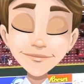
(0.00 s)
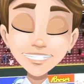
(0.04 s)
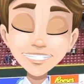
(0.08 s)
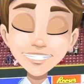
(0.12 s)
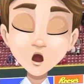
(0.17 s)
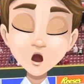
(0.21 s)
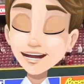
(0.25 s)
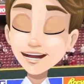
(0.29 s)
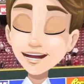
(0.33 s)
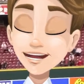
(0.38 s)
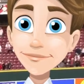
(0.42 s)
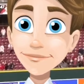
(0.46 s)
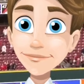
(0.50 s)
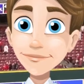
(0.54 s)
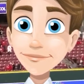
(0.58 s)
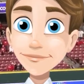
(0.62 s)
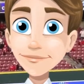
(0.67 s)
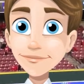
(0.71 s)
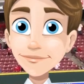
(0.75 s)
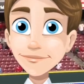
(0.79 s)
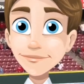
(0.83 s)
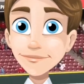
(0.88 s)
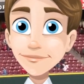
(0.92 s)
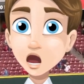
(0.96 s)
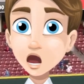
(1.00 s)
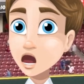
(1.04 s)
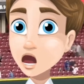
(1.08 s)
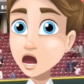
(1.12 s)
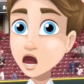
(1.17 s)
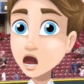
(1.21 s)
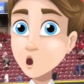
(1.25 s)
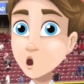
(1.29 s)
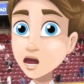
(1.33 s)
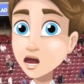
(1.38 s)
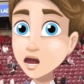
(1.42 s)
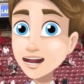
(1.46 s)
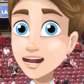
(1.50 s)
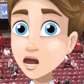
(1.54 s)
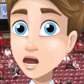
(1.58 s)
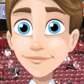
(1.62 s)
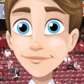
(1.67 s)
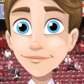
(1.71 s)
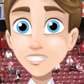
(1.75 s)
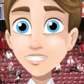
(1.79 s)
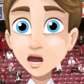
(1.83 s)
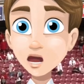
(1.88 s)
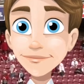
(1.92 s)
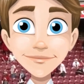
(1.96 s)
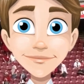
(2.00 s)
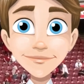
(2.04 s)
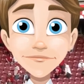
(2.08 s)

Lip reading: per year. Nolan is